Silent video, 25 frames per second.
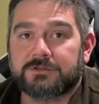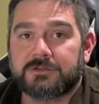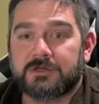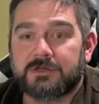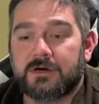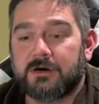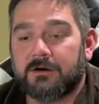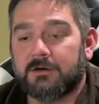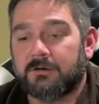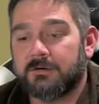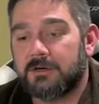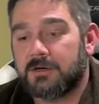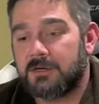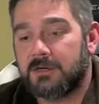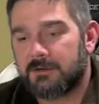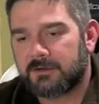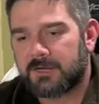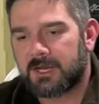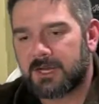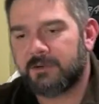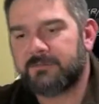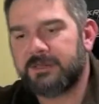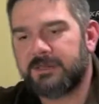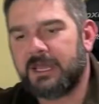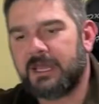So
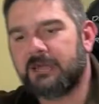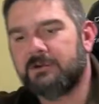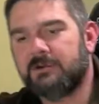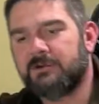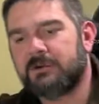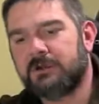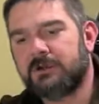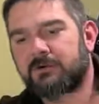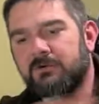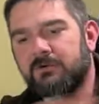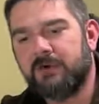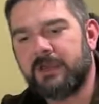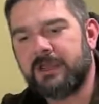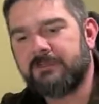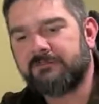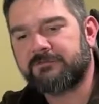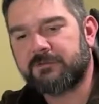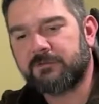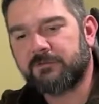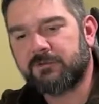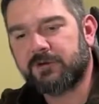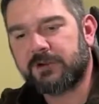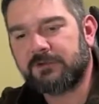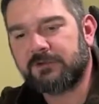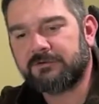kind of meandering away
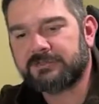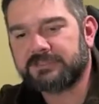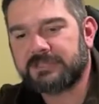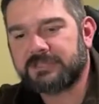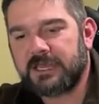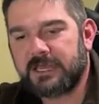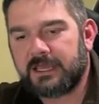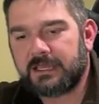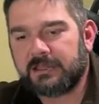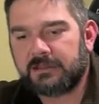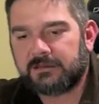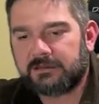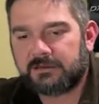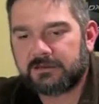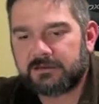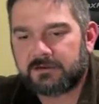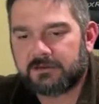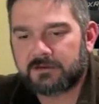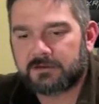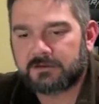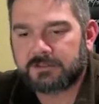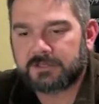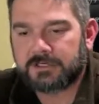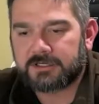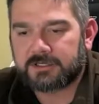from what I was saying
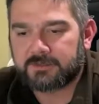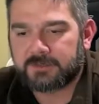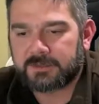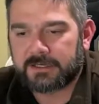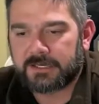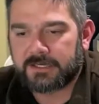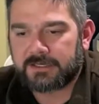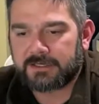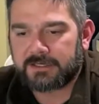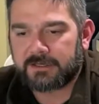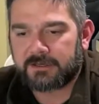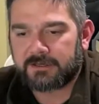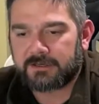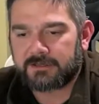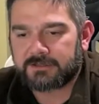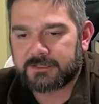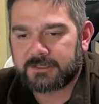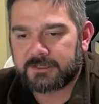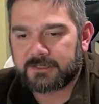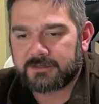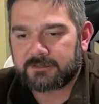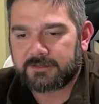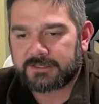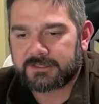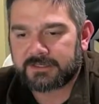earlier, but you know, you
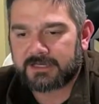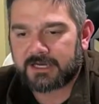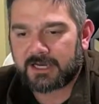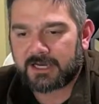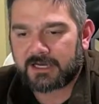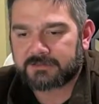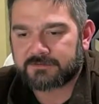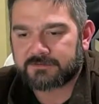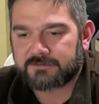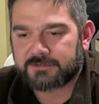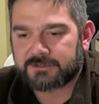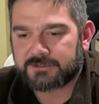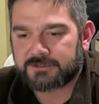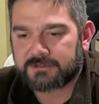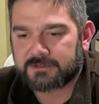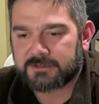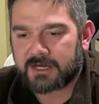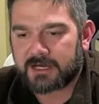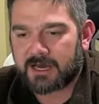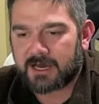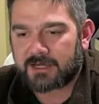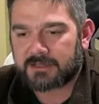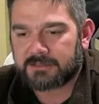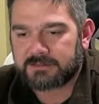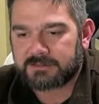talk about the controversial
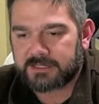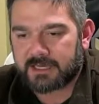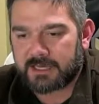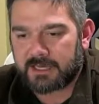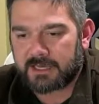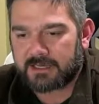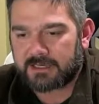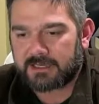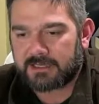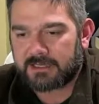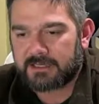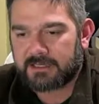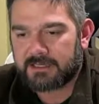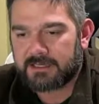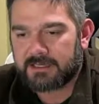content.